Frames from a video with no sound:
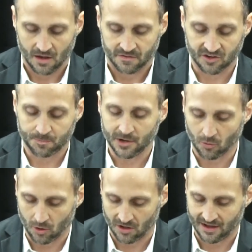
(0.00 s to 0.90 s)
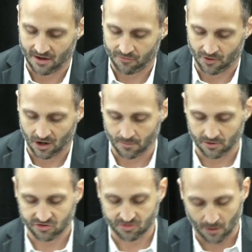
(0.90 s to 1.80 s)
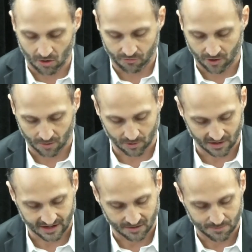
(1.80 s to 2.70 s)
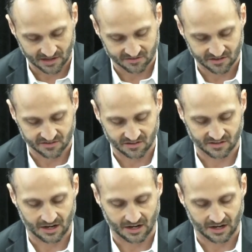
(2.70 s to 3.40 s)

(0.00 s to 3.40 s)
This bill will allow farmers, small farm-related businesses,